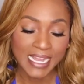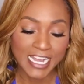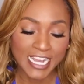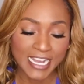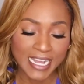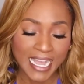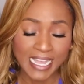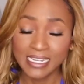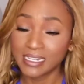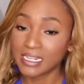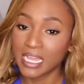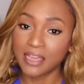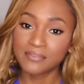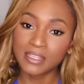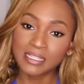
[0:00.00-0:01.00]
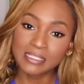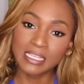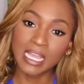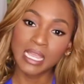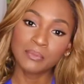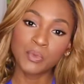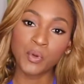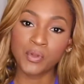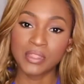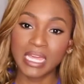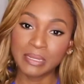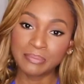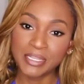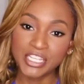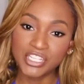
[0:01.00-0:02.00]
I didn't have that time or
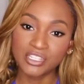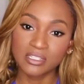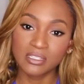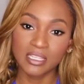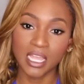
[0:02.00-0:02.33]
that patience.